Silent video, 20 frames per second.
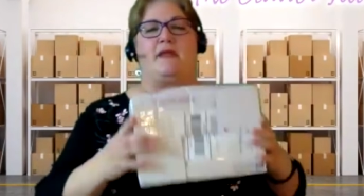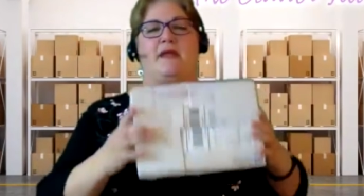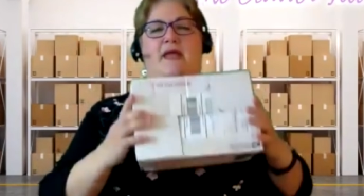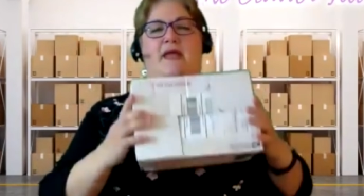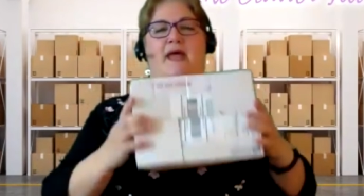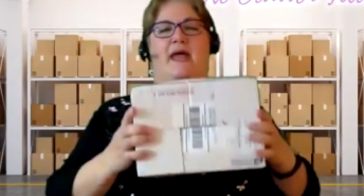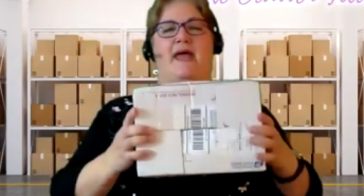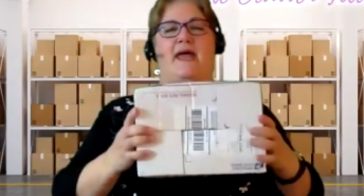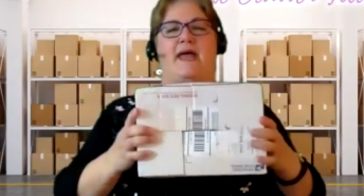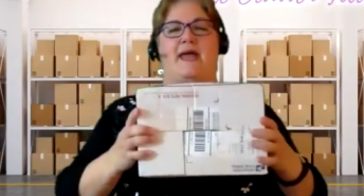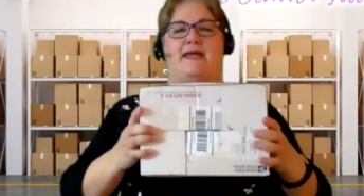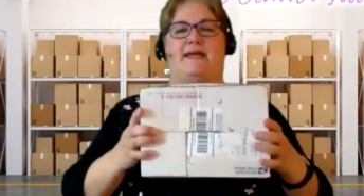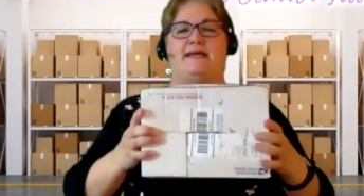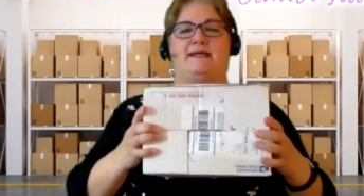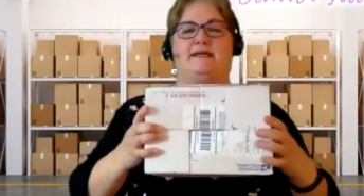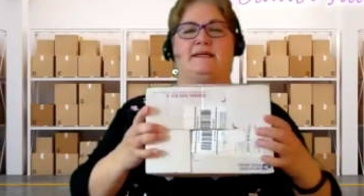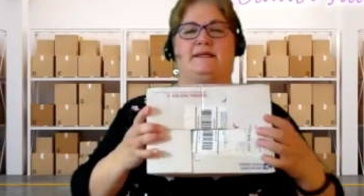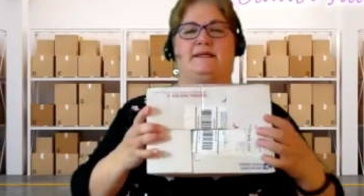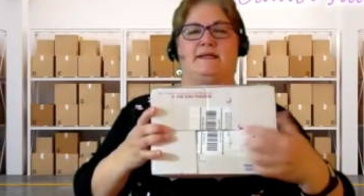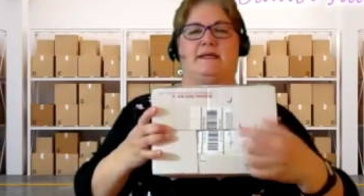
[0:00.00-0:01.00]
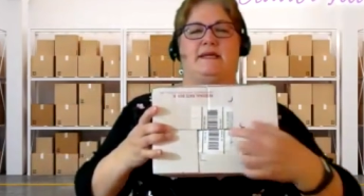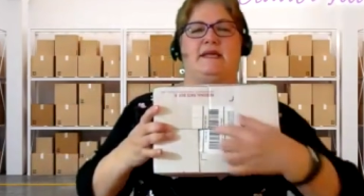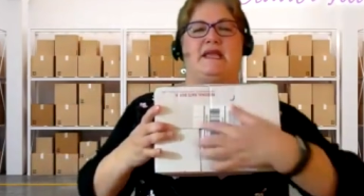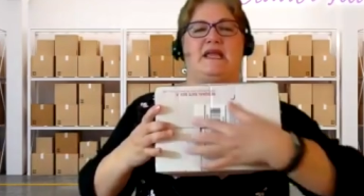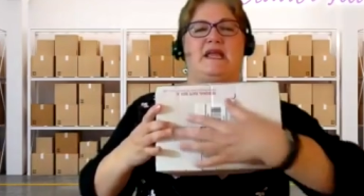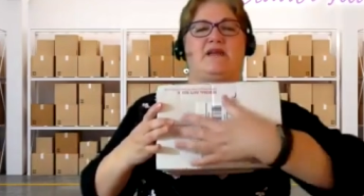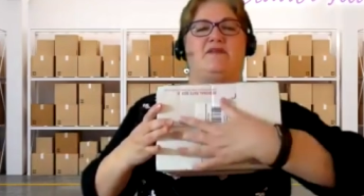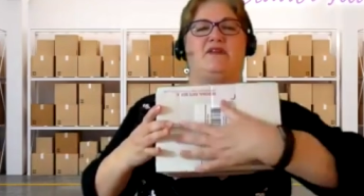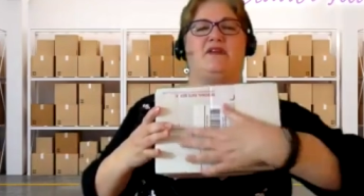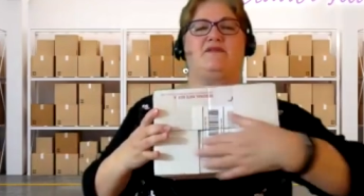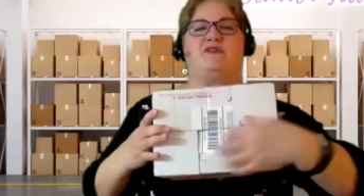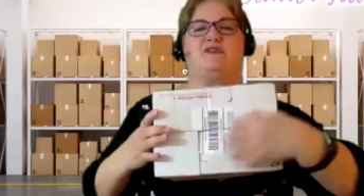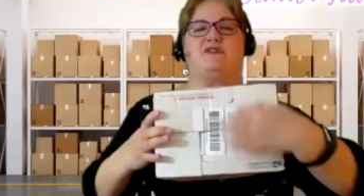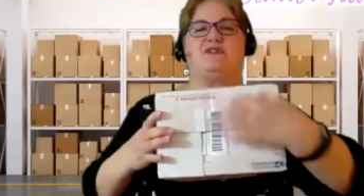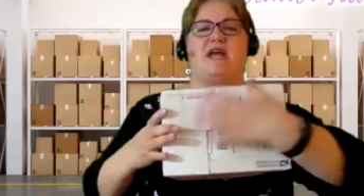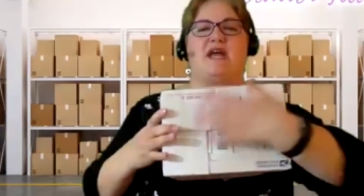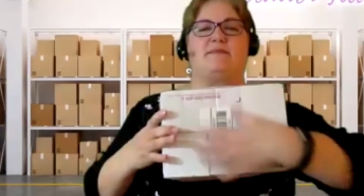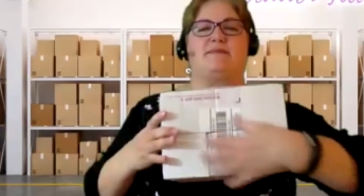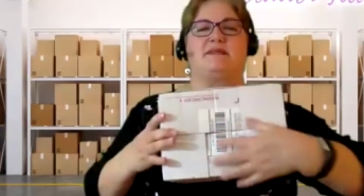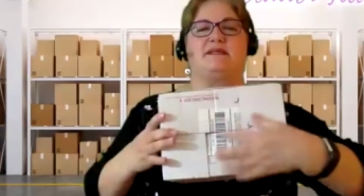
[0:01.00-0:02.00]
A, even if you
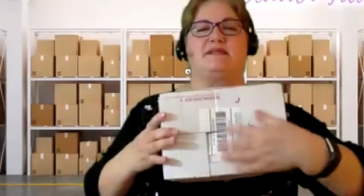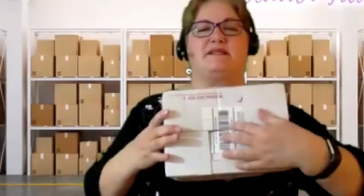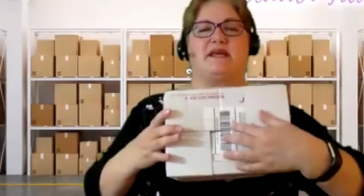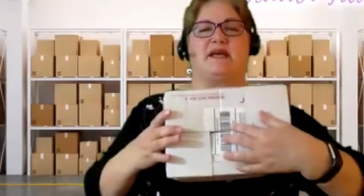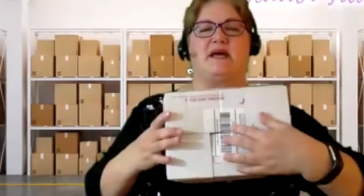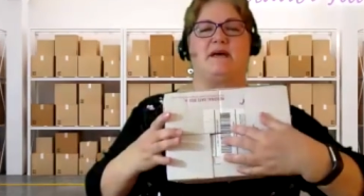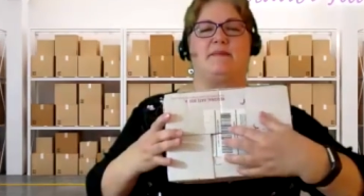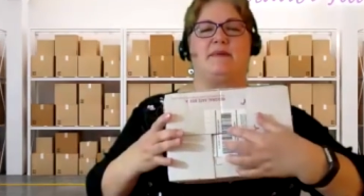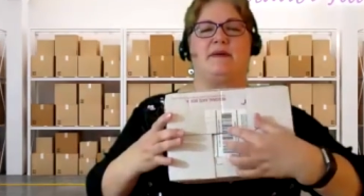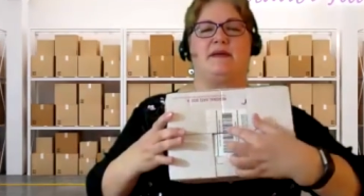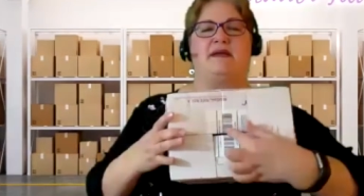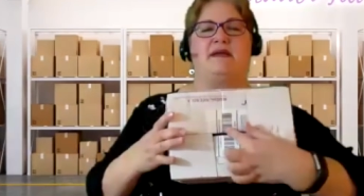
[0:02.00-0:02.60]
tape this up,